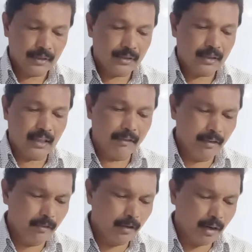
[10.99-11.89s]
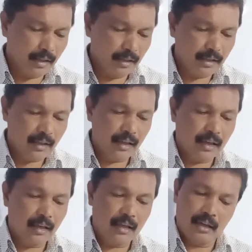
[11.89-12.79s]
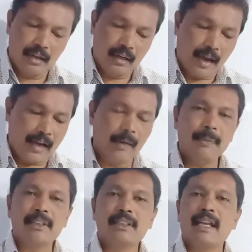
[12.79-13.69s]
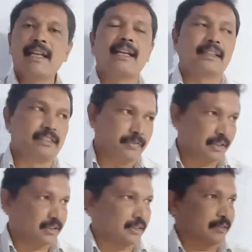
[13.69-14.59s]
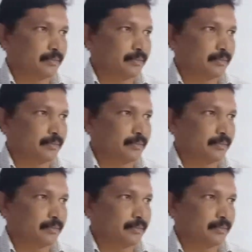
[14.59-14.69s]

the living world, adaptation and classification.